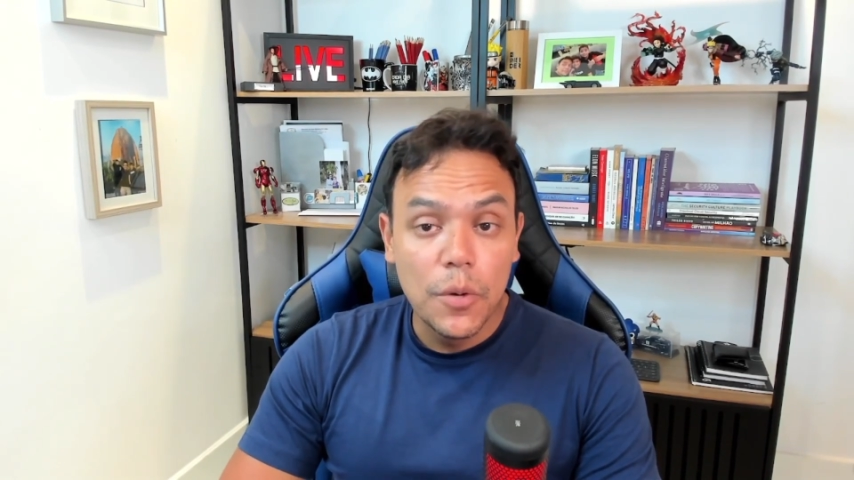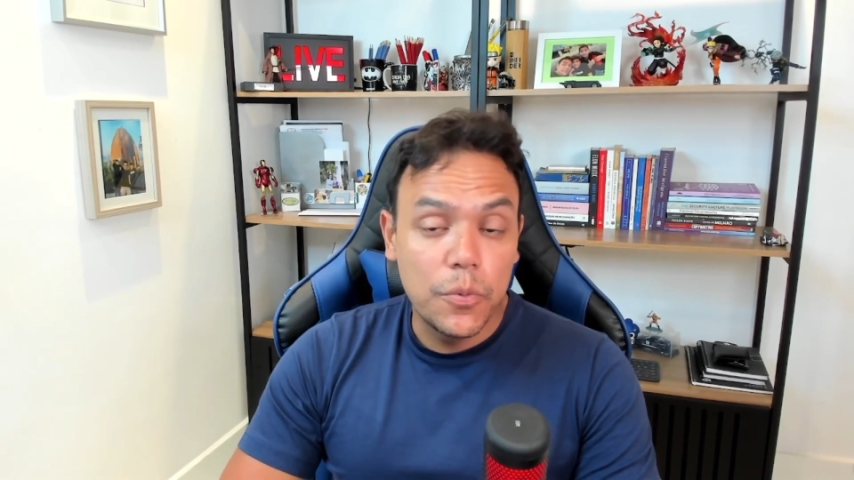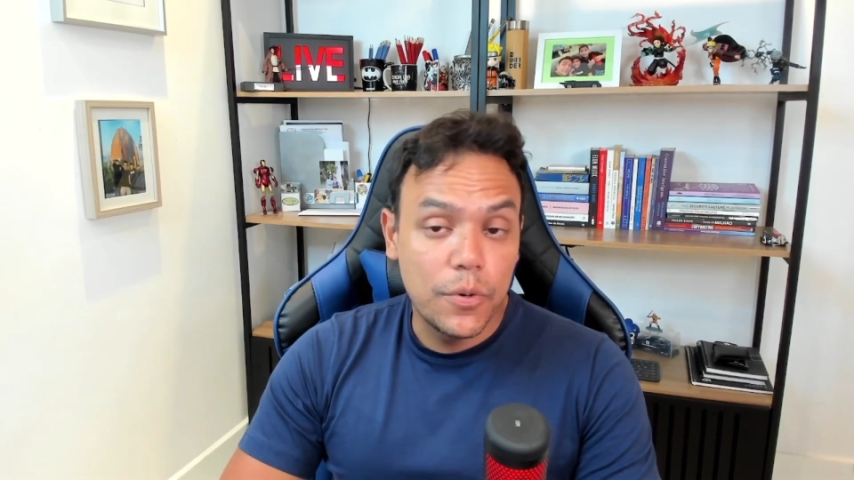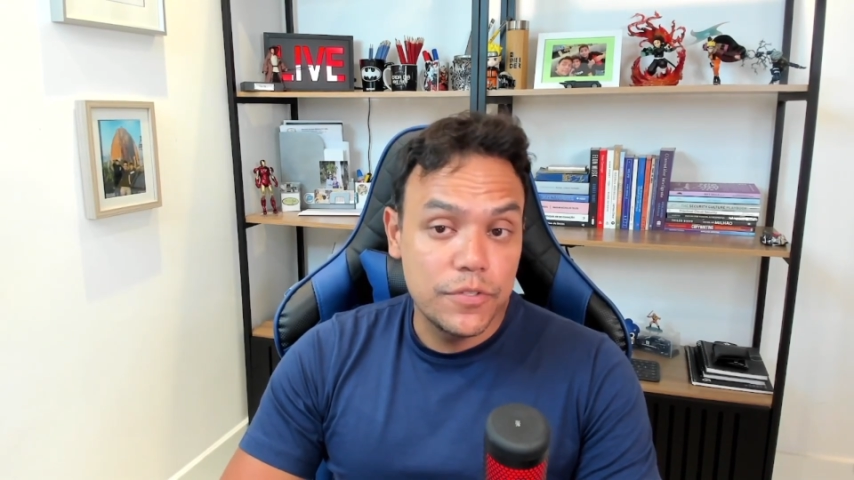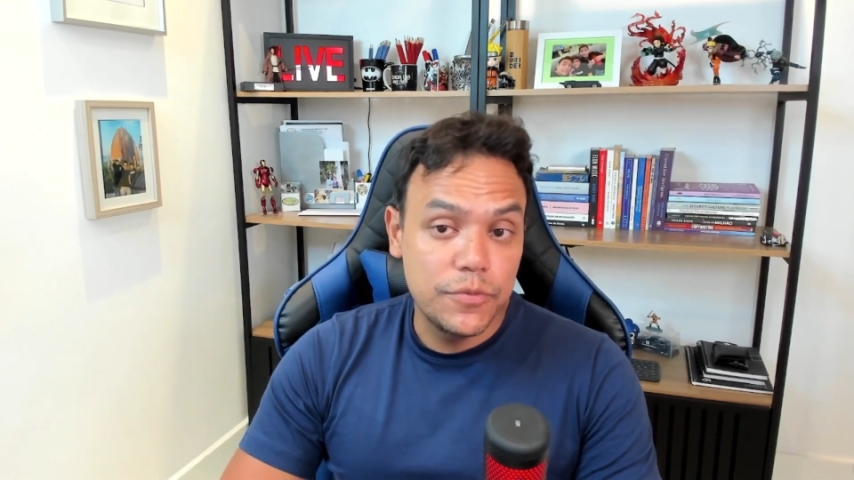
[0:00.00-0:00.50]

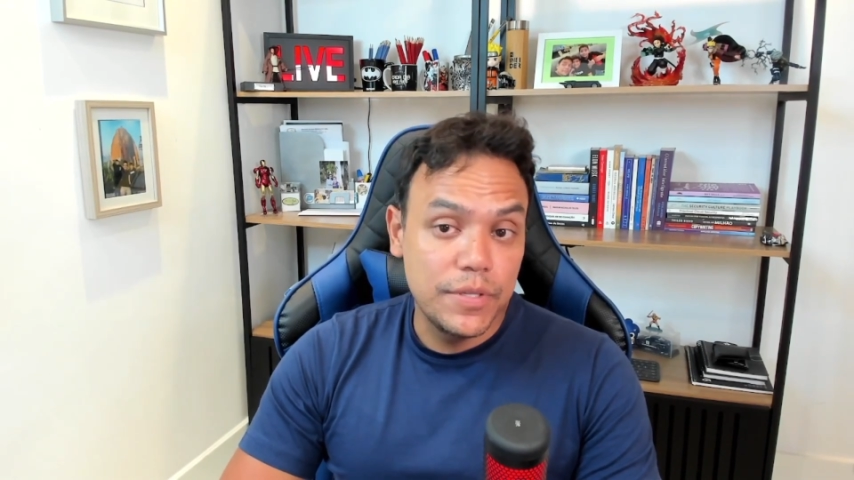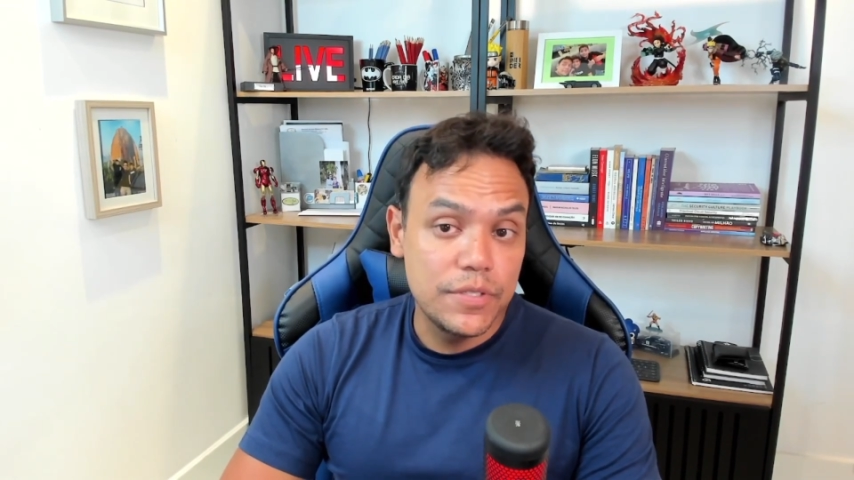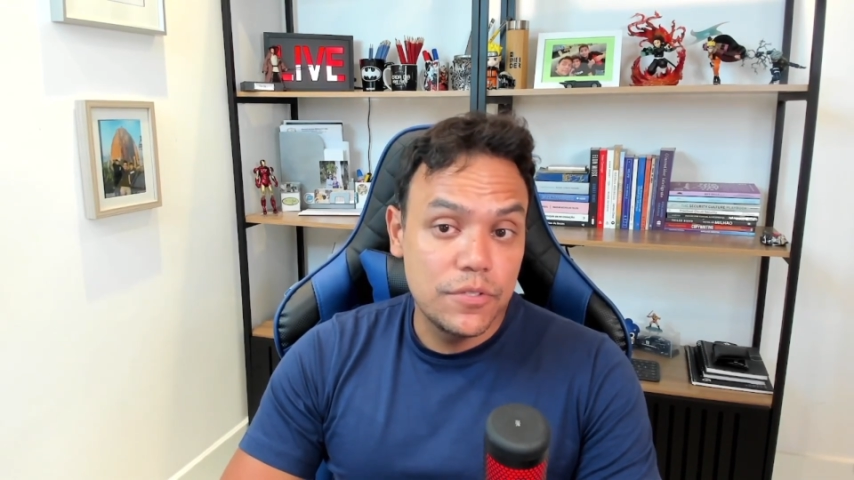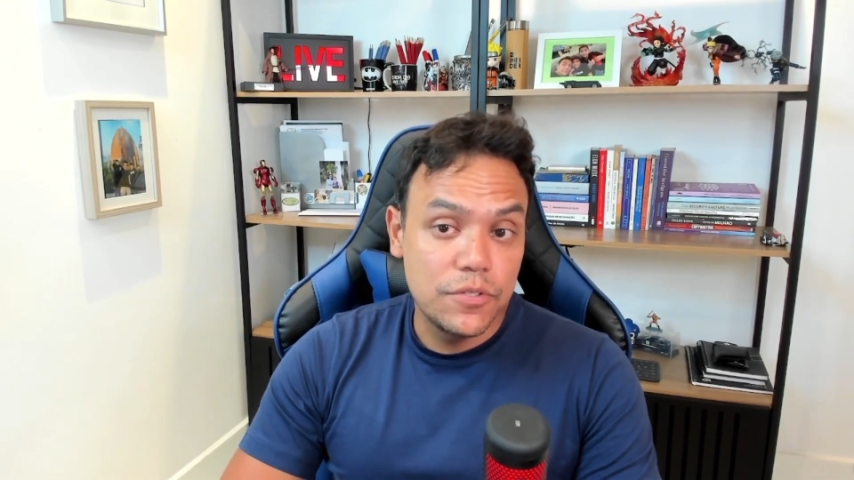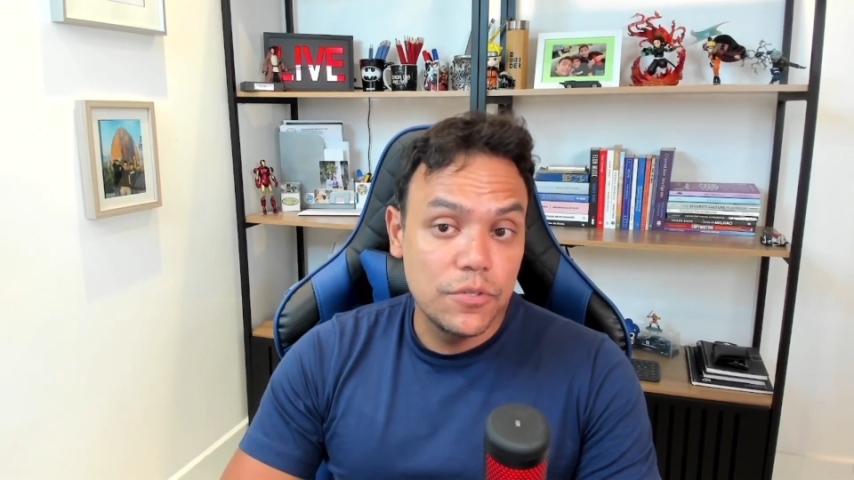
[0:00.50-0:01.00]
port
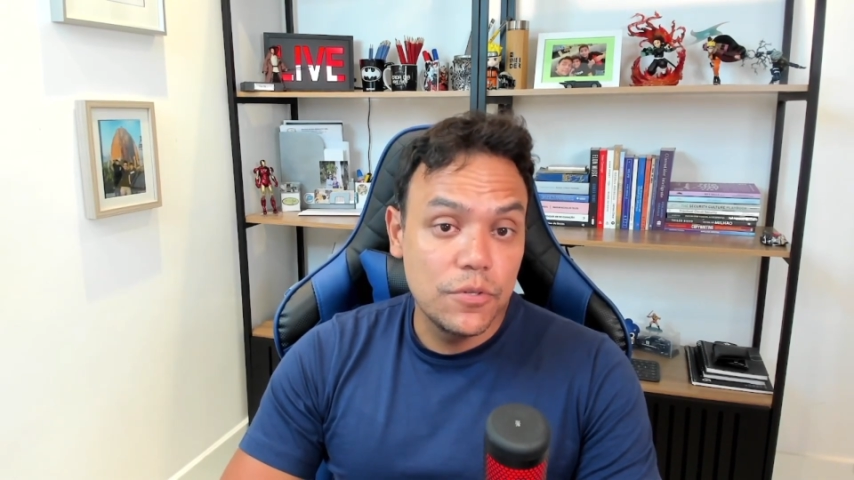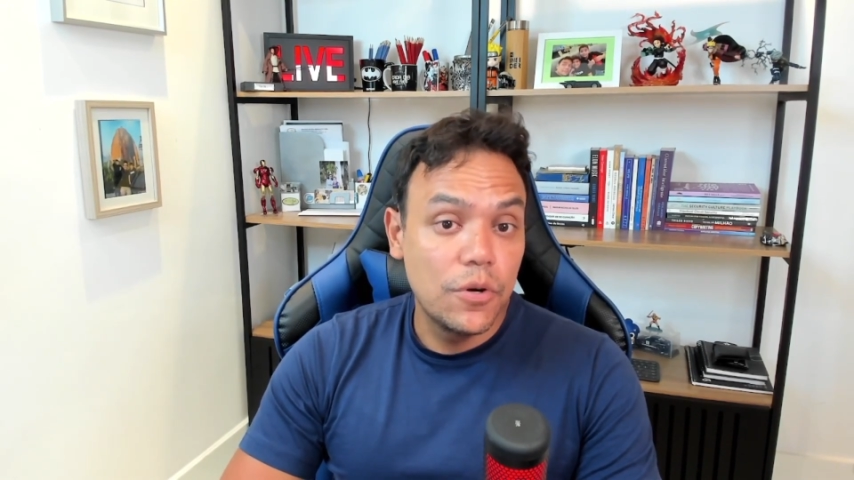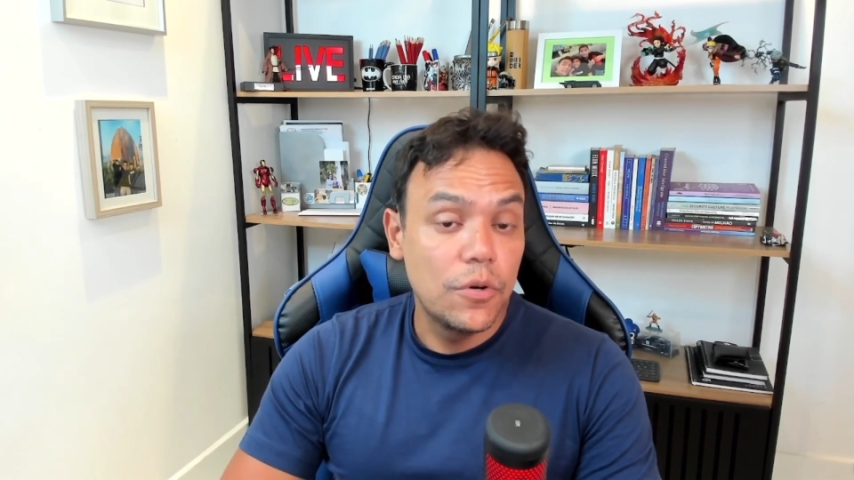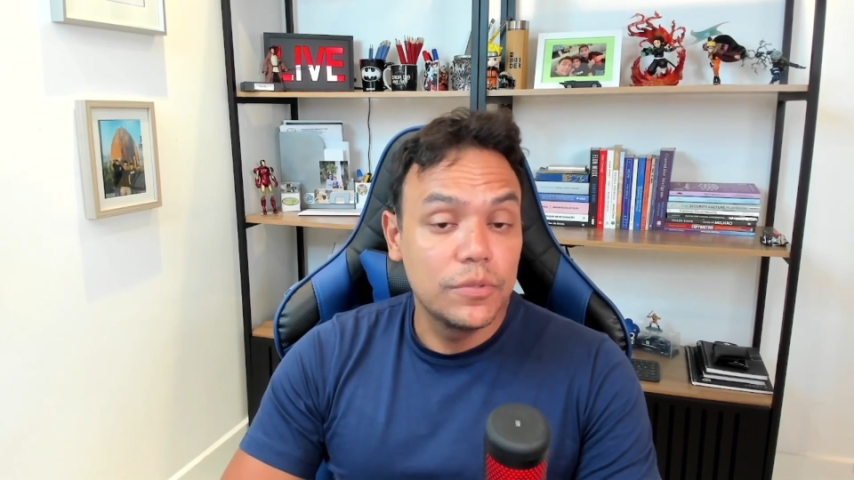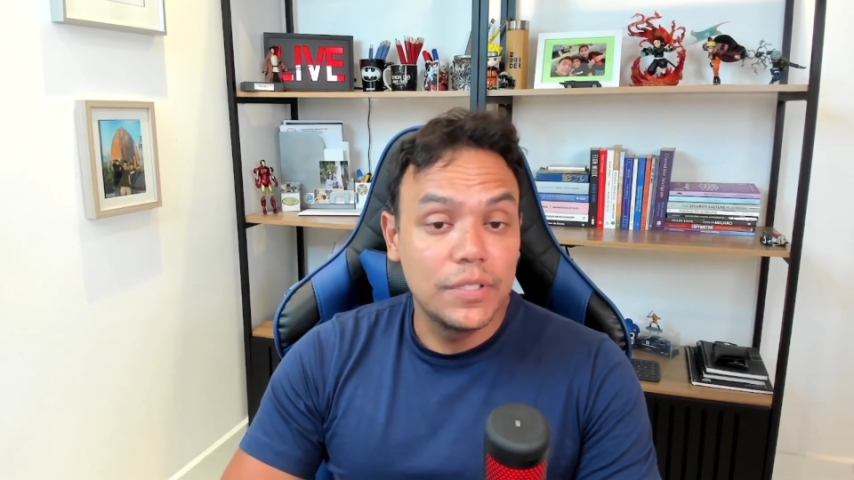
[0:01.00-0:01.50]
22 on